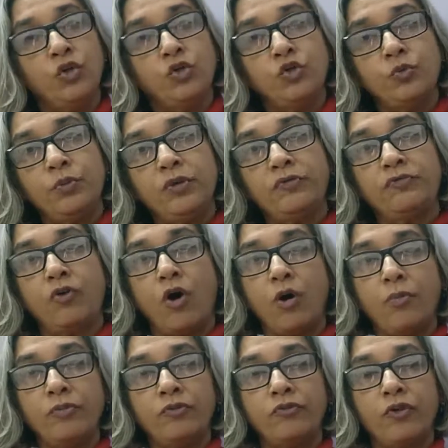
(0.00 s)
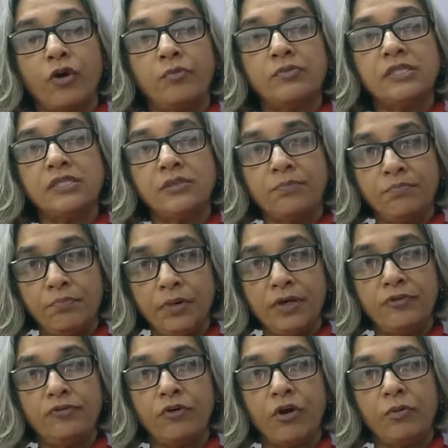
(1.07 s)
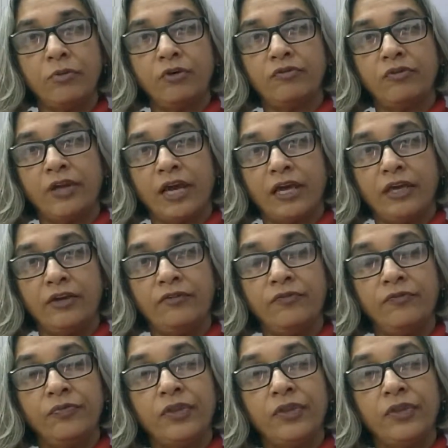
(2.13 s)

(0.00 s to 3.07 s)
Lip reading: to be formed from simpler form of life.